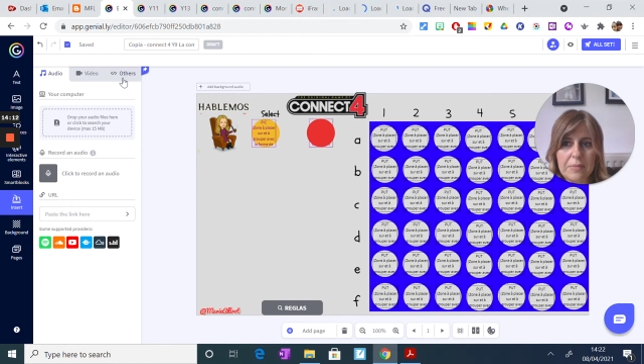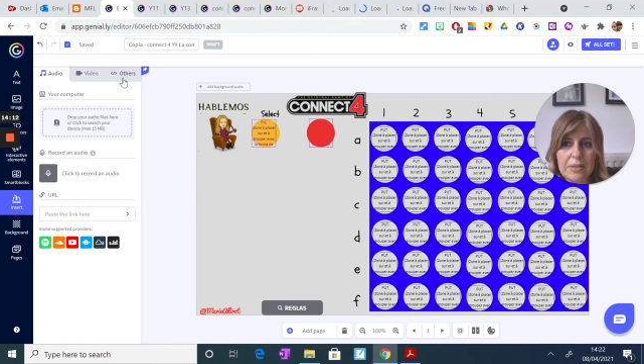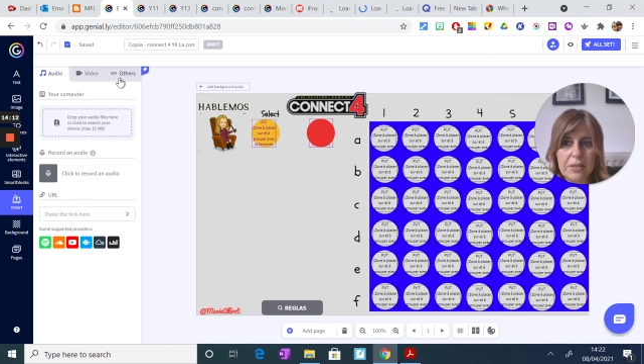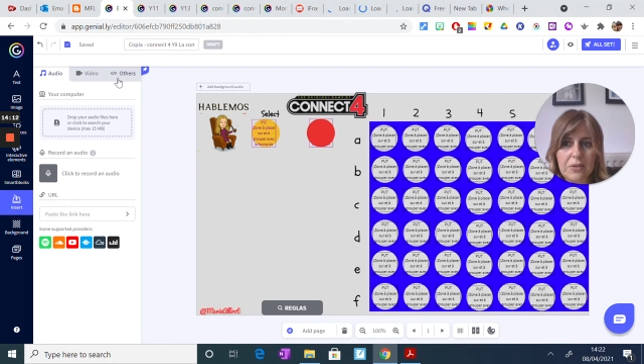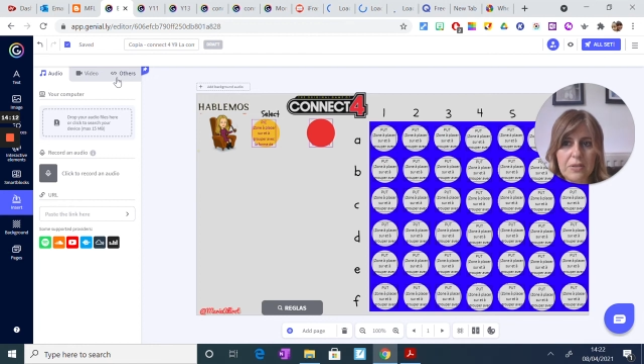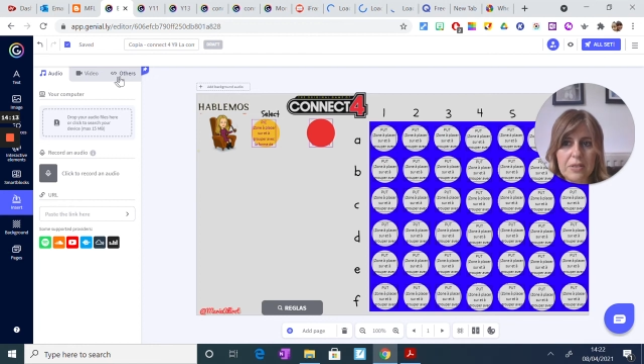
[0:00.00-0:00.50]
can
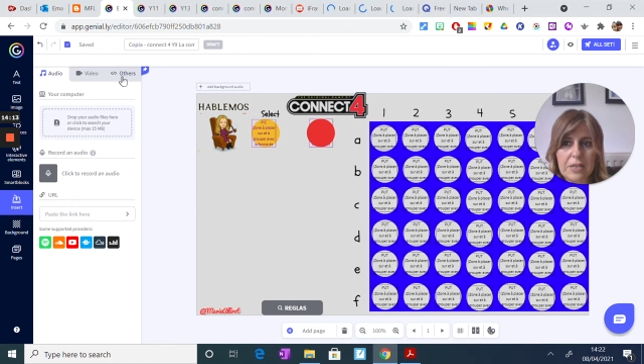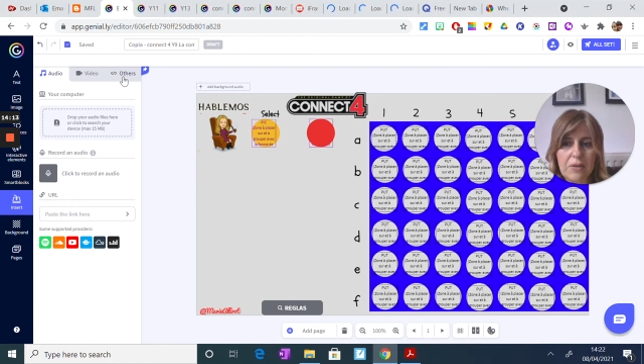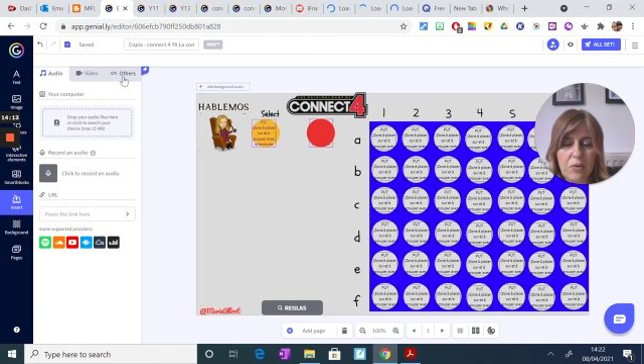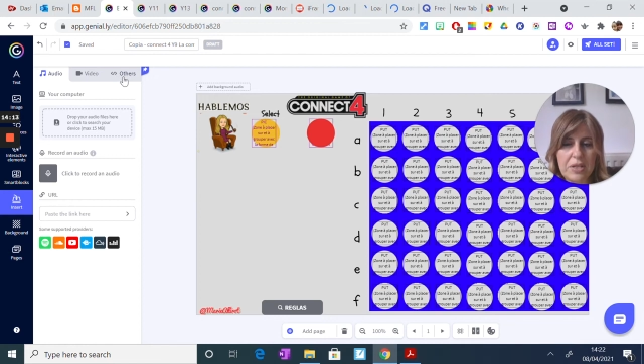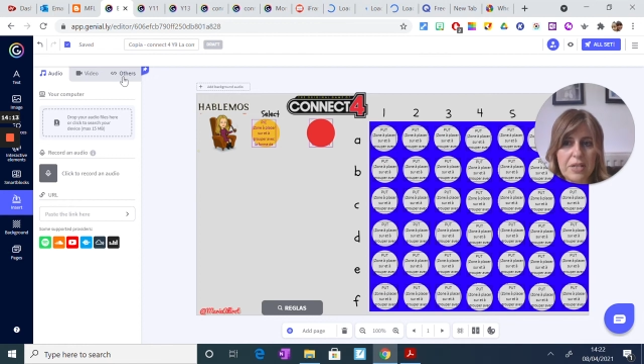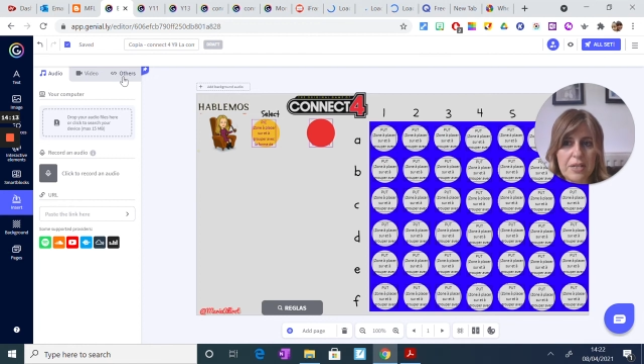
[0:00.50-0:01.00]
you see,
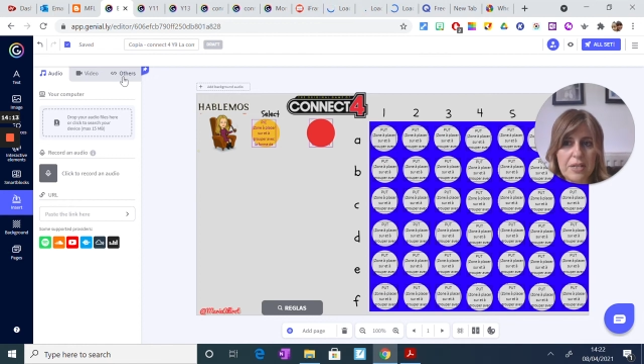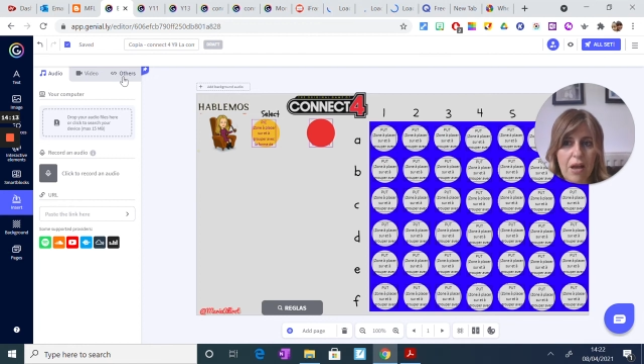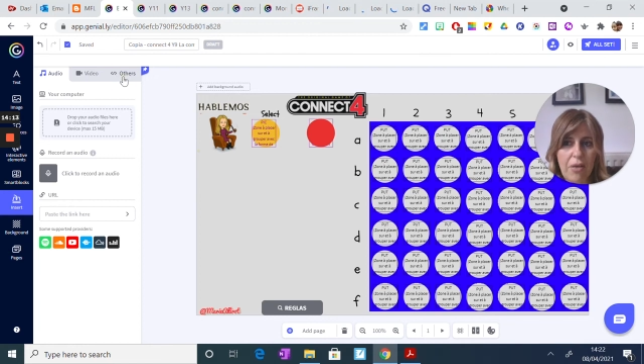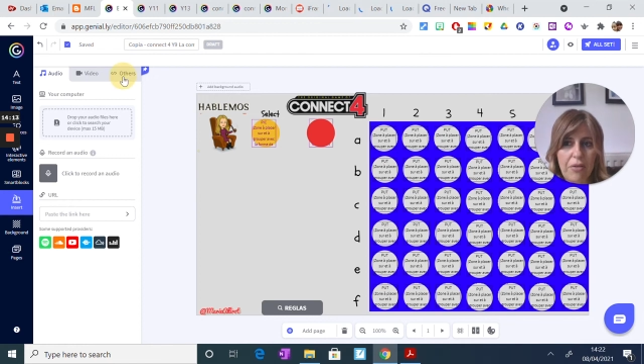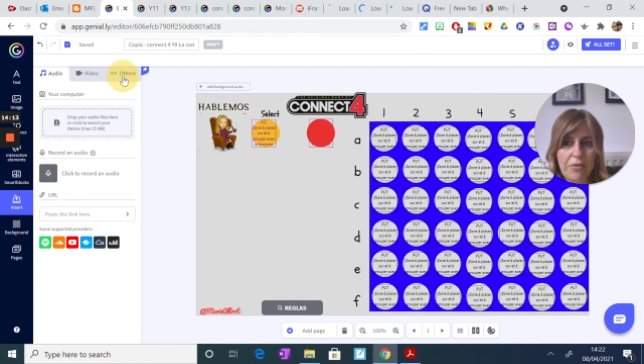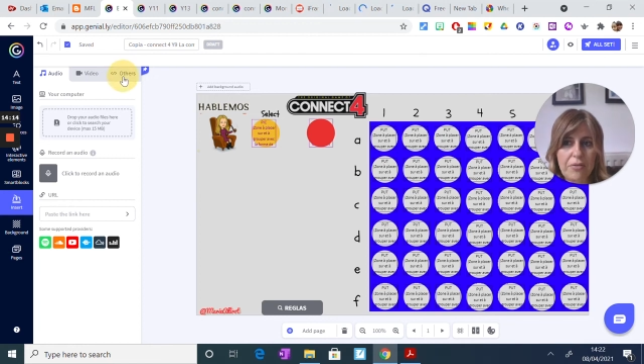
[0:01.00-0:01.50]
which says
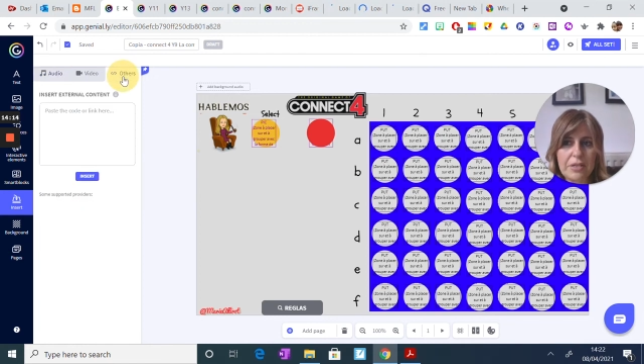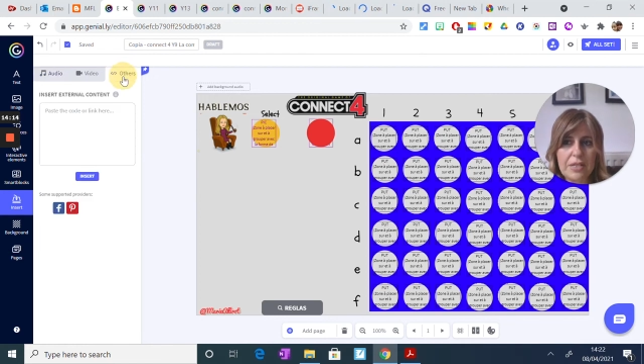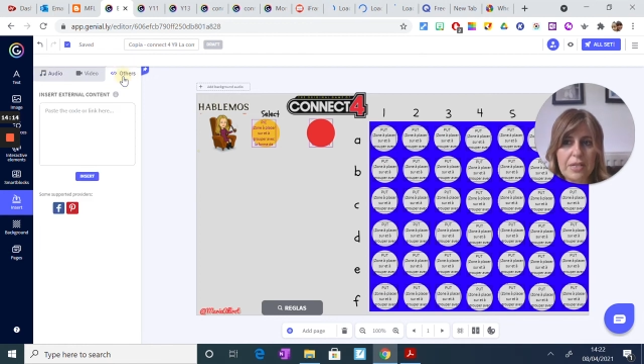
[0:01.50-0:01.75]
others.